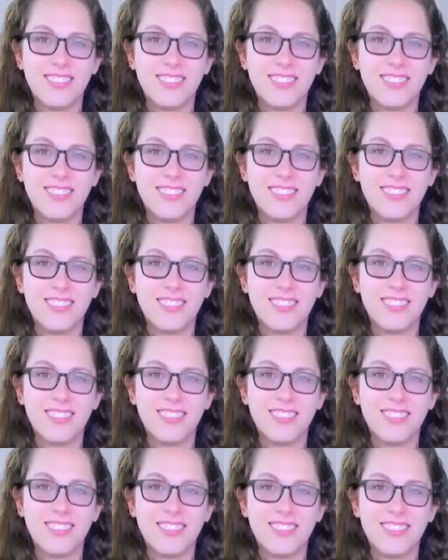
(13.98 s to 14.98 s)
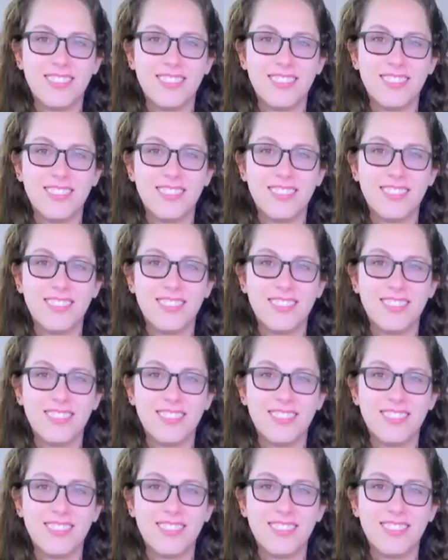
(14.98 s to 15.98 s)

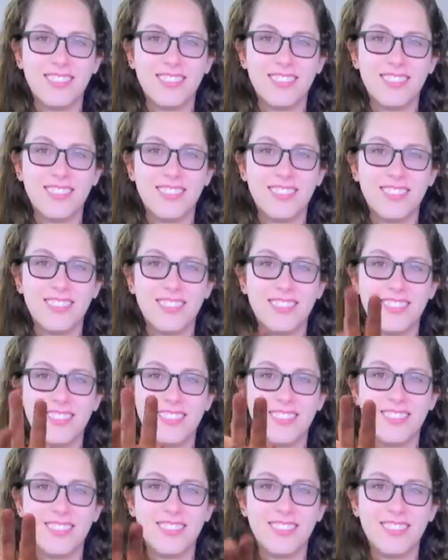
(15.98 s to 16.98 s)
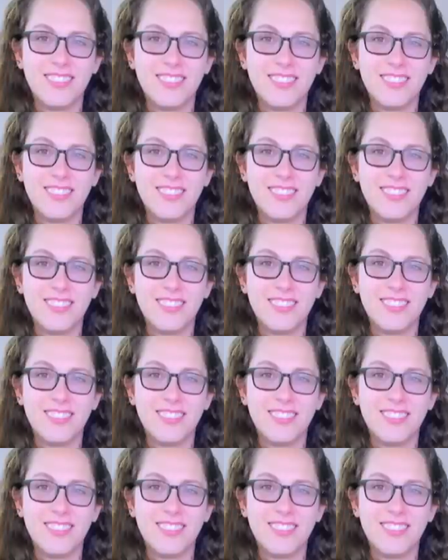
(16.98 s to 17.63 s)
[no speech]